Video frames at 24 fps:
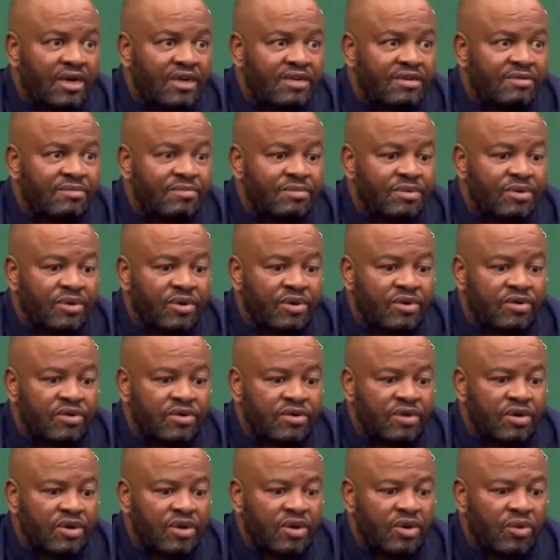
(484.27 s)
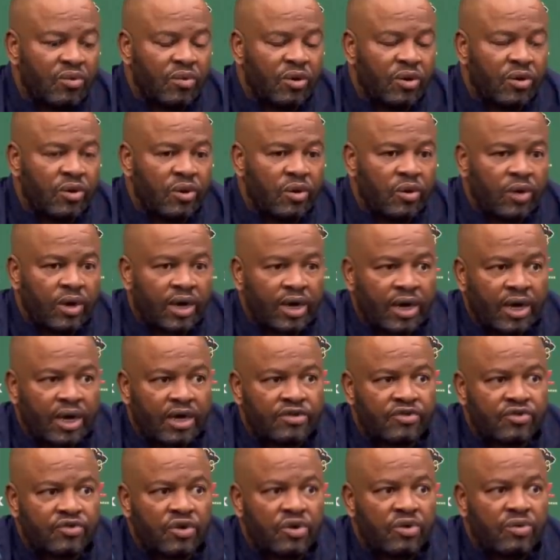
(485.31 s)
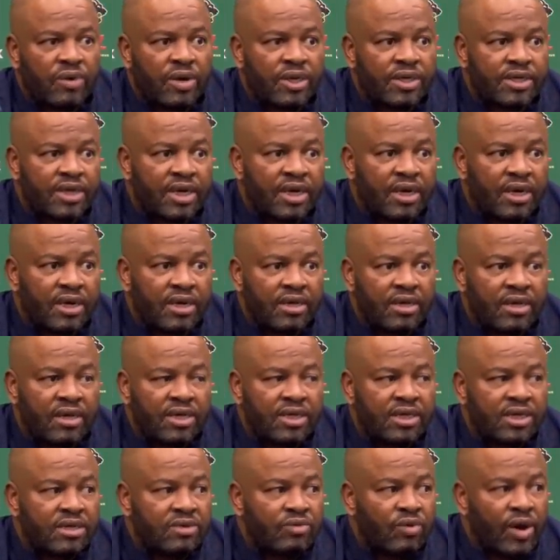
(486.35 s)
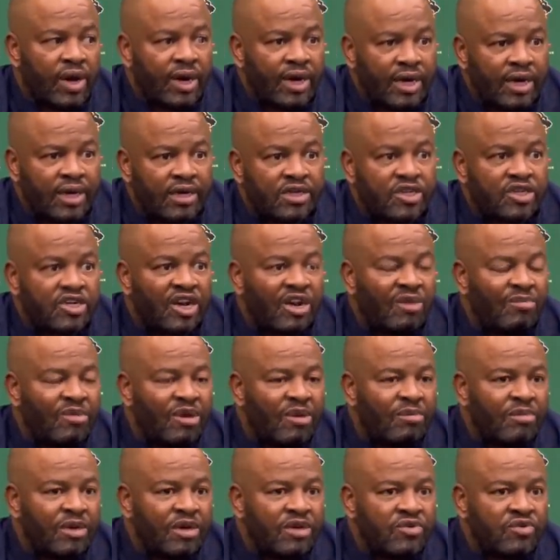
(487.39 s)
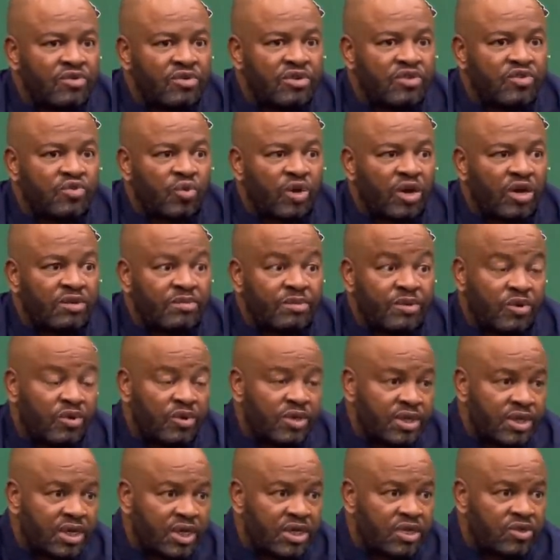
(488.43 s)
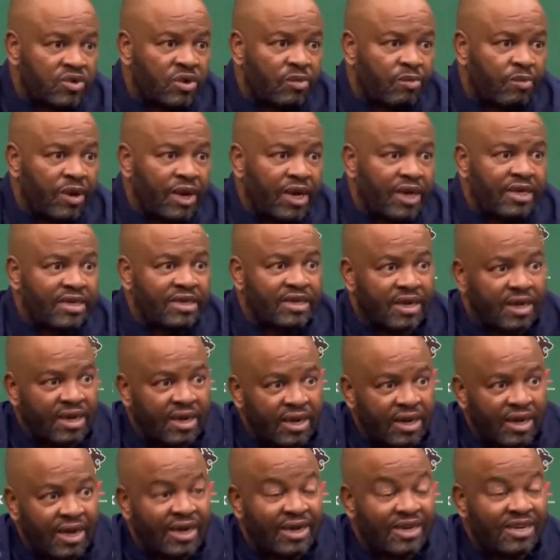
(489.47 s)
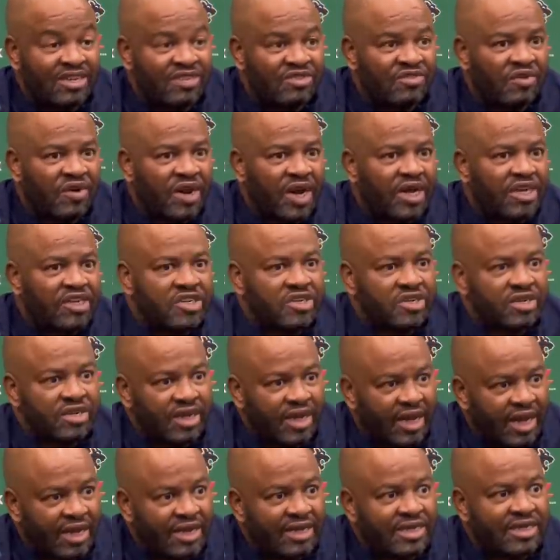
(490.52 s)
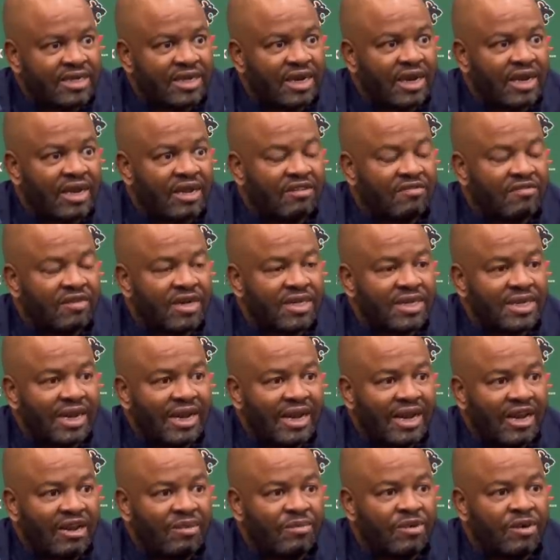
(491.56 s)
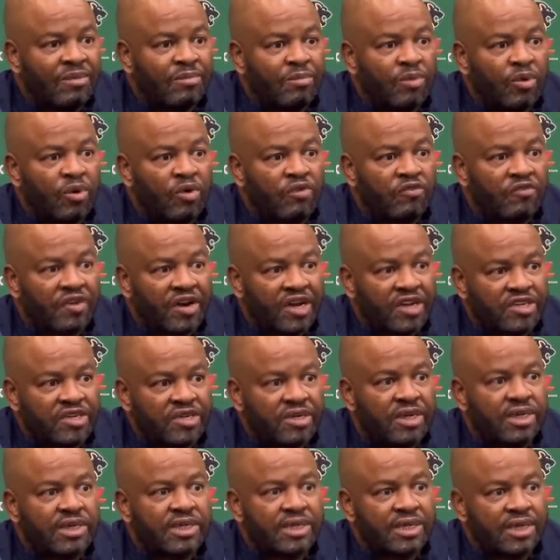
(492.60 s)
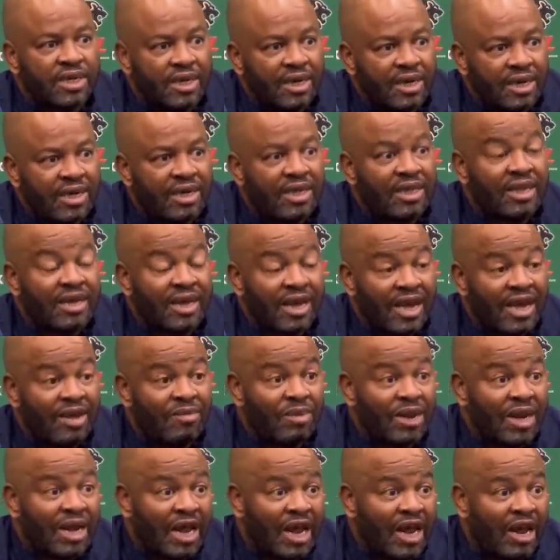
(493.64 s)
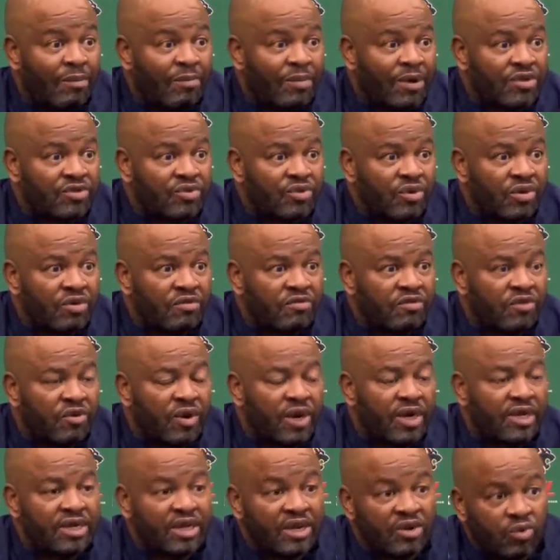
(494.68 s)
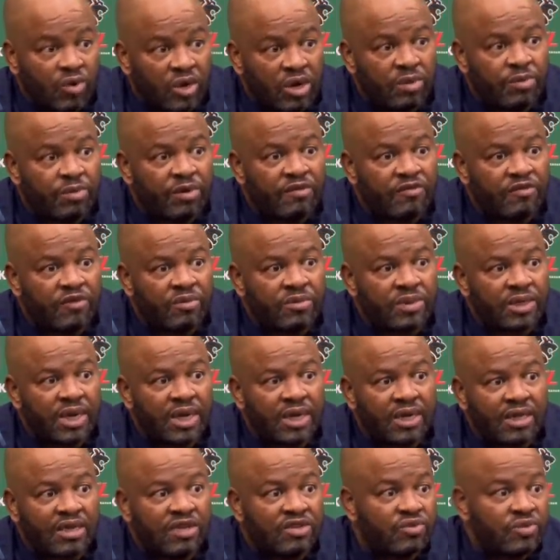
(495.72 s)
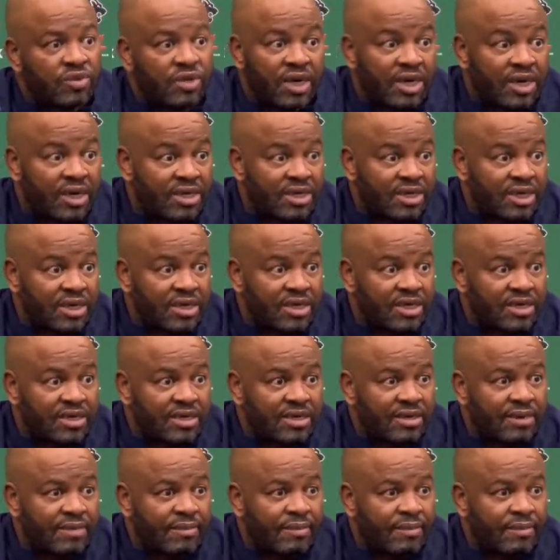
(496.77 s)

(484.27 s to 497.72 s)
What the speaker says: team, because when you look at Gaston, we are saying this is one additional member into the squad because he has not played and is fresh. He can still give us a little bit more freshness in the game and help us going forward. And when he performs like this, we get excited.